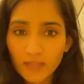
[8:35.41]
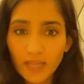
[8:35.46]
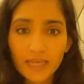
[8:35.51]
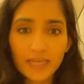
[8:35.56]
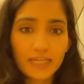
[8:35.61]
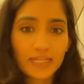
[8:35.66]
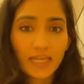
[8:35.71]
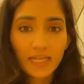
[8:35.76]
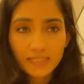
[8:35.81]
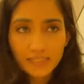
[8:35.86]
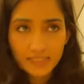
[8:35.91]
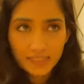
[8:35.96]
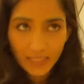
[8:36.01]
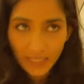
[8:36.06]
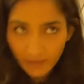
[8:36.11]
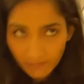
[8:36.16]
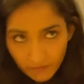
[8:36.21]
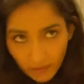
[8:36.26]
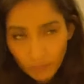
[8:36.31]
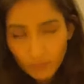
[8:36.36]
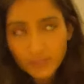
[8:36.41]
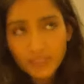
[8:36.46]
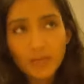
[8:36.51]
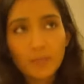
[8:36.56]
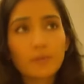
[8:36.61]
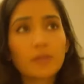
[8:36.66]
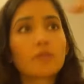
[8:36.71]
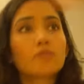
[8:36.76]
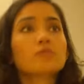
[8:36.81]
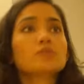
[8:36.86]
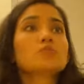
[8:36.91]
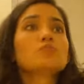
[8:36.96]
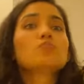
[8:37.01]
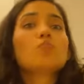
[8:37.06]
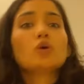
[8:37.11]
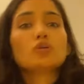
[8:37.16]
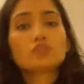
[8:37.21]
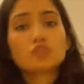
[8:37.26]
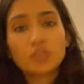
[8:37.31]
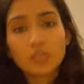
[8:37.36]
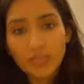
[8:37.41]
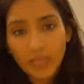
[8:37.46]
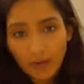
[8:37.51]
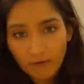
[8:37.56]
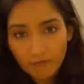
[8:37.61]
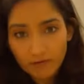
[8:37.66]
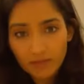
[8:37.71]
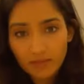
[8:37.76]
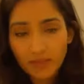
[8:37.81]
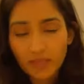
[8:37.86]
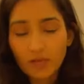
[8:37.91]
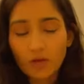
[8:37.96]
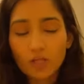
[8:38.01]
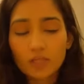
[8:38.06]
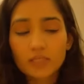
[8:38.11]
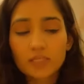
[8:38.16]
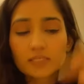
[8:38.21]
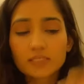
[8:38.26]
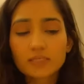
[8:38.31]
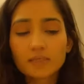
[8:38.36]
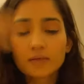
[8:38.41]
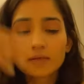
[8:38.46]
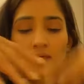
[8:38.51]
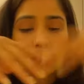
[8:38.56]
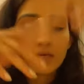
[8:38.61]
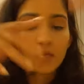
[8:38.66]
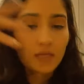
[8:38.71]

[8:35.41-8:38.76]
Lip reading: like, let's say if there was somebody who was watching everything on this,